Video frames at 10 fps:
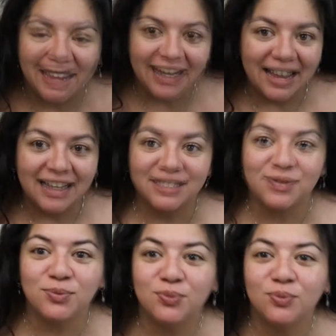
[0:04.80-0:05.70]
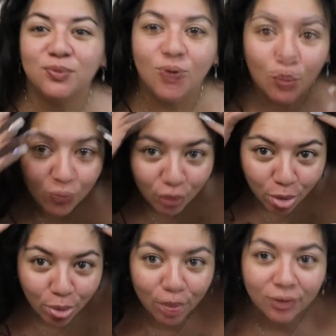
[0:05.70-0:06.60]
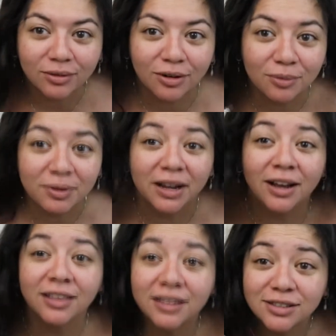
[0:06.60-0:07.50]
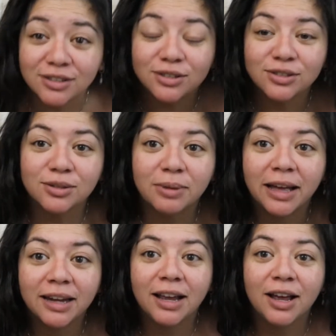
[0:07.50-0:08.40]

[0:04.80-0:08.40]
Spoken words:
Hey guys! Oh my god, this looks so bad.